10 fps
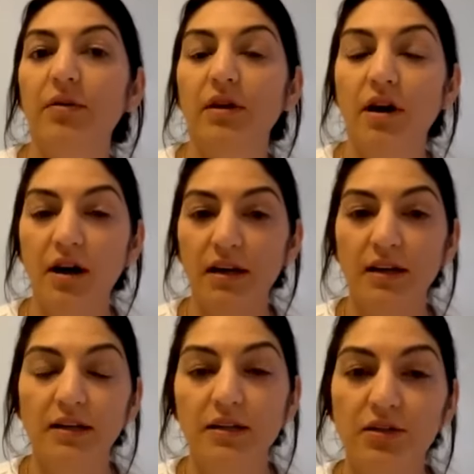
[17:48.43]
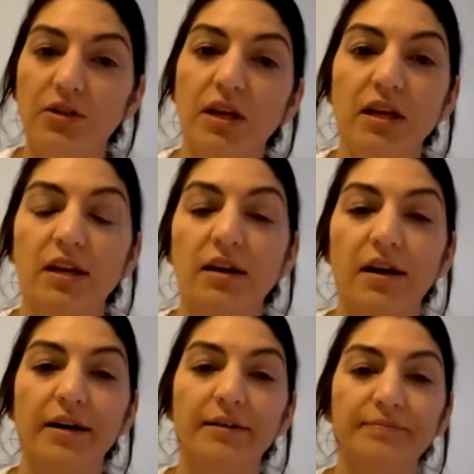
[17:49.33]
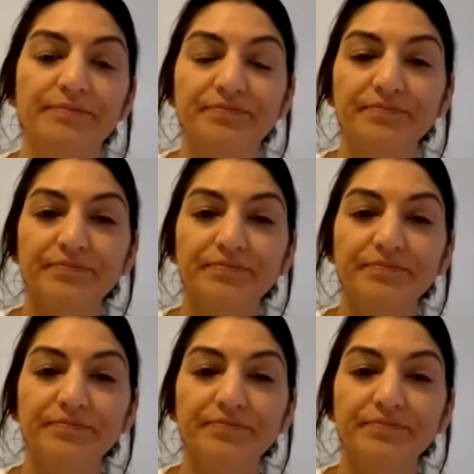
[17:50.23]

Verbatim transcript: the cotton industry, um,